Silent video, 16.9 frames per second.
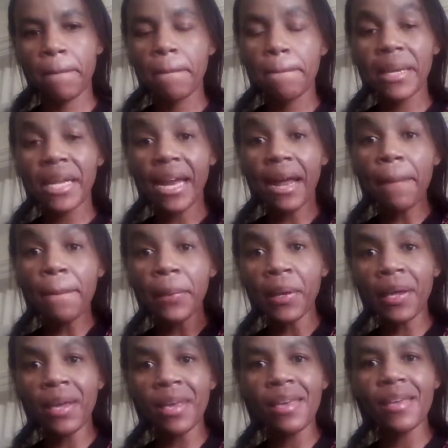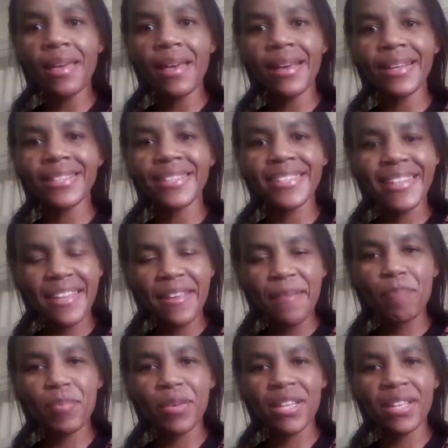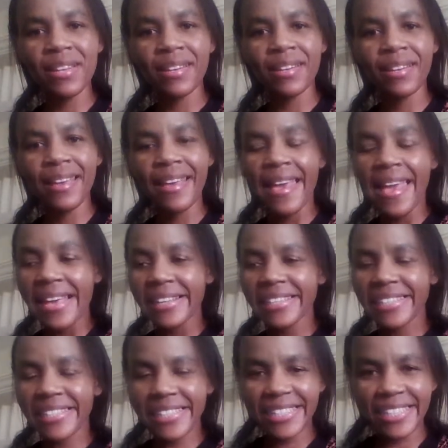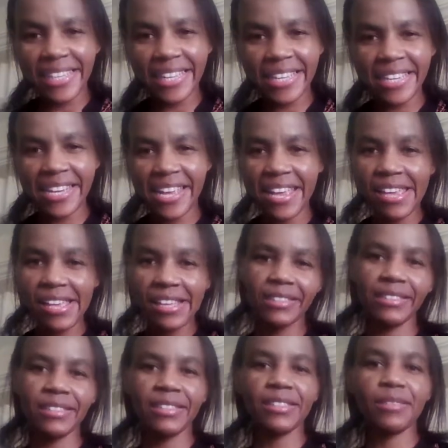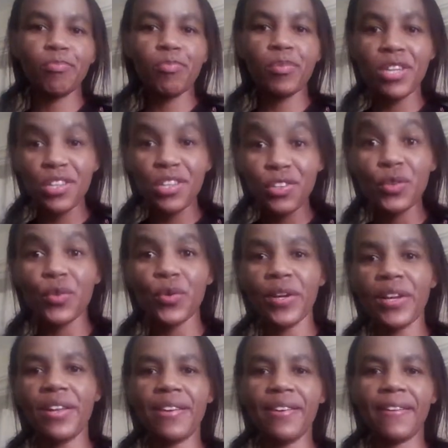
But I'm here sleeping, seeing it spiritually.